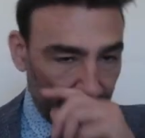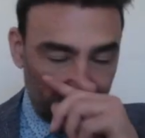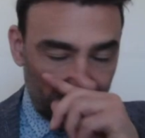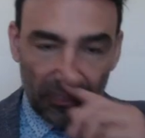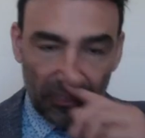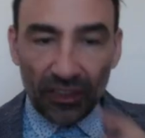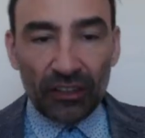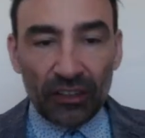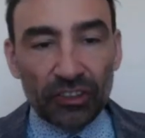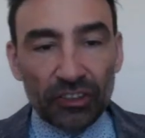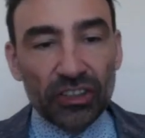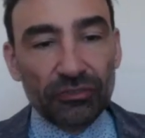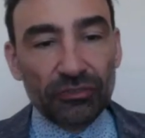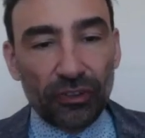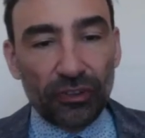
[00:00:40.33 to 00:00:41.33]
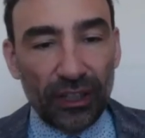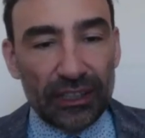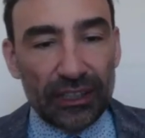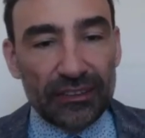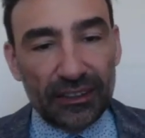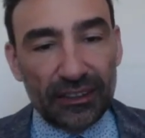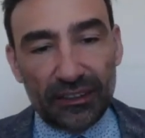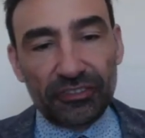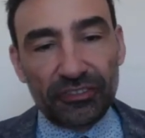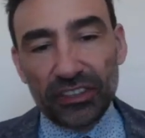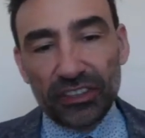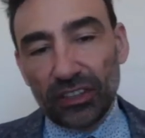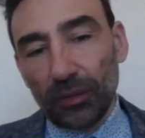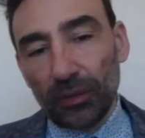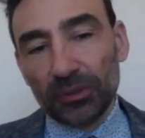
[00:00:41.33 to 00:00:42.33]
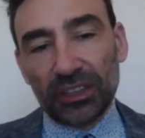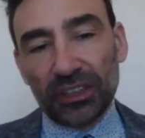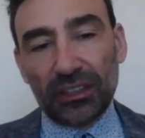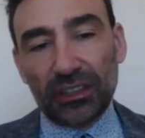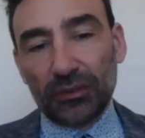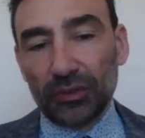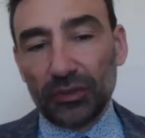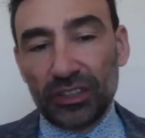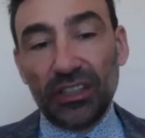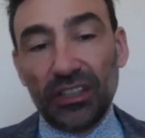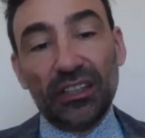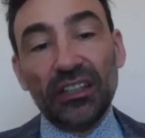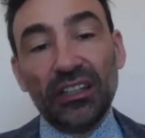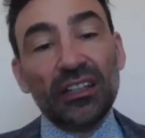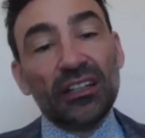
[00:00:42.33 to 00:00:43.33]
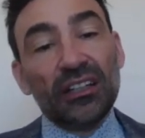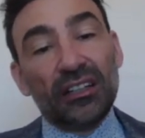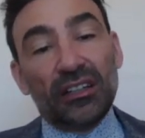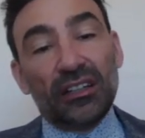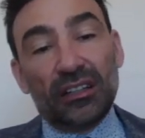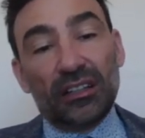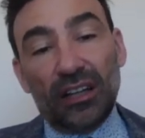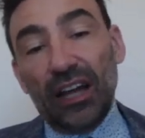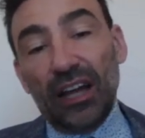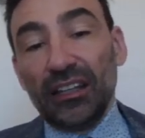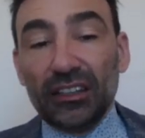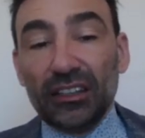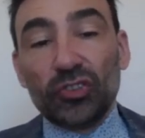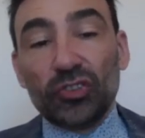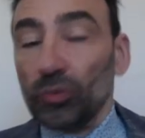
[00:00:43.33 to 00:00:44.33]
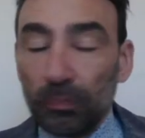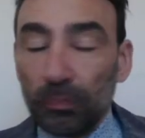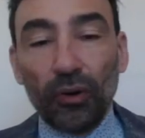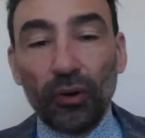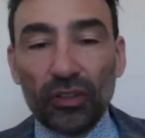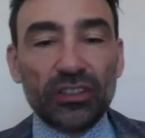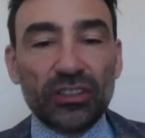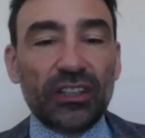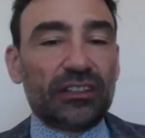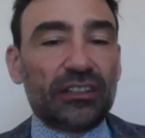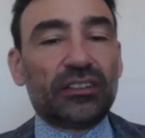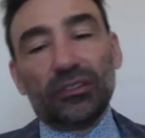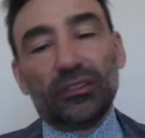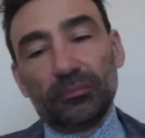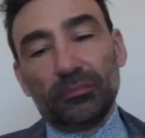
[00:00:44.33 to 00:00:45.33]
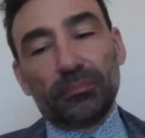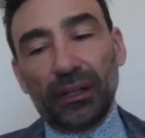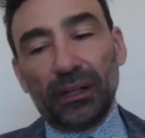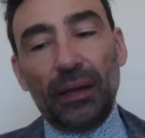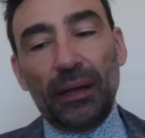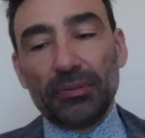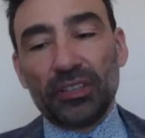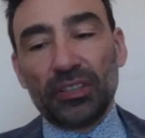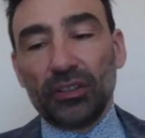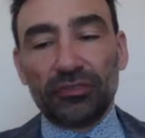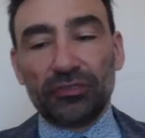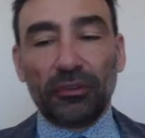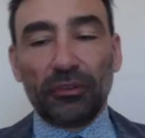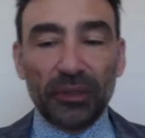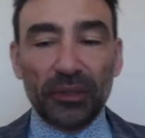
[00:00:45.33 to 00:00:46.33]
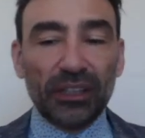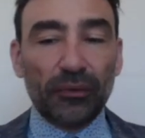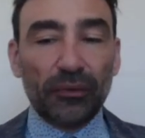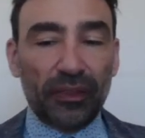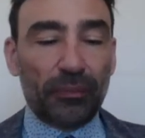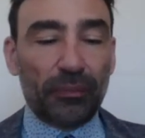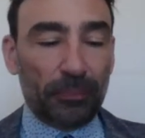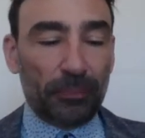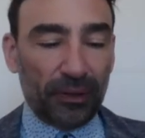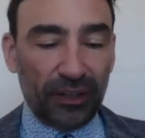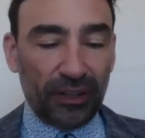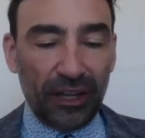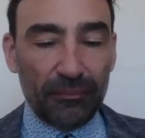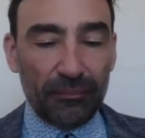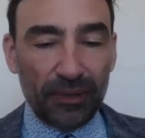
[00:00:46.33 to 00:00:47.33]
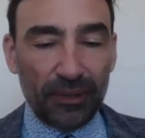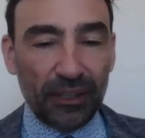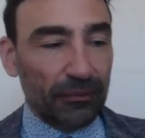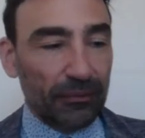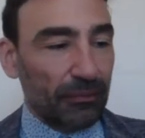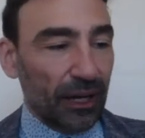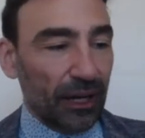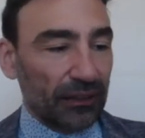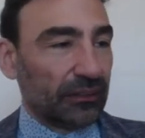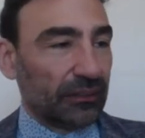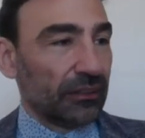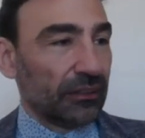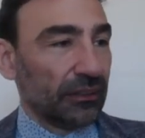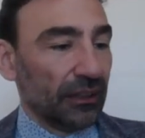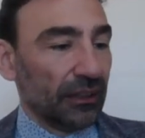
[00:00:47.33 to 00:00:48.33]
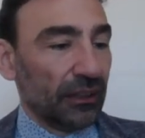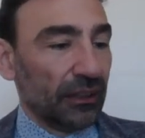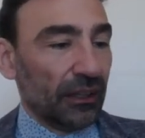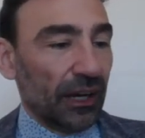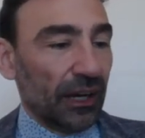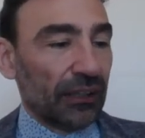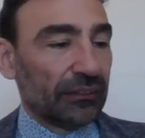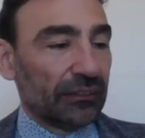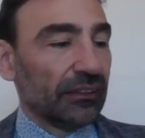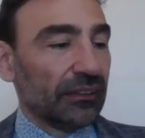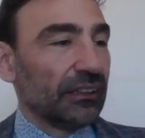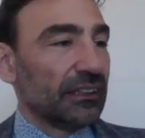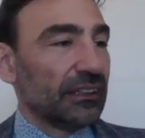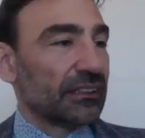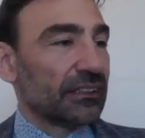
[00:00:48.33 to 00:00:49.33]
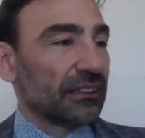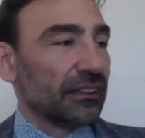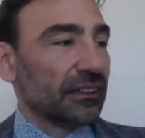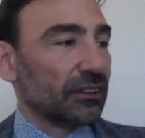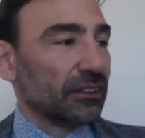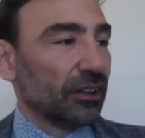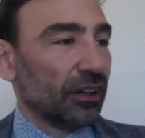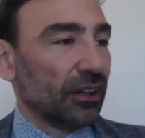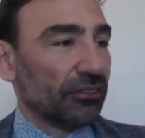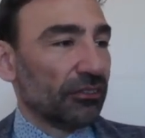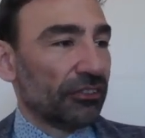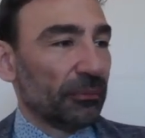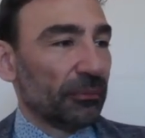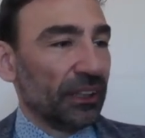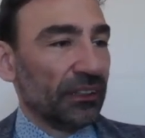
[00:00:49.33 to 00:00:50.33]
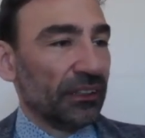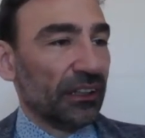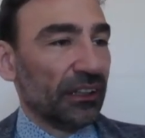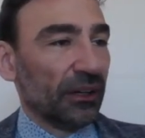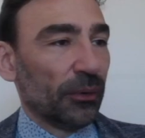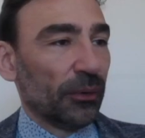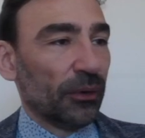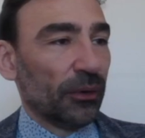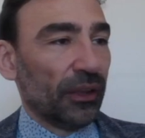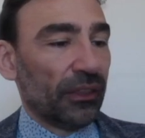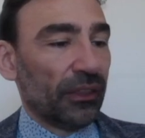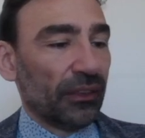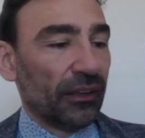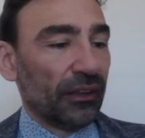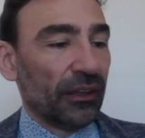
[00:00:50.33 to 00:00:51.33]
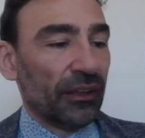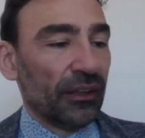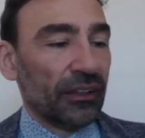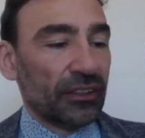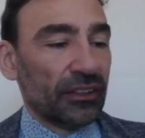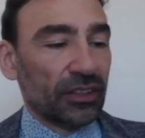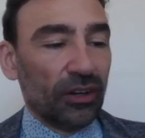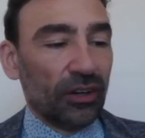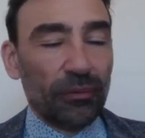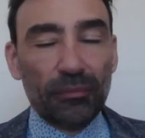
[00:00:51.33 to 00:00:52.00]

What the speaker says: First of all, let's see. The first object that we see, I suppose that perhaps you're not familiar with programming, but at least you're familiar with some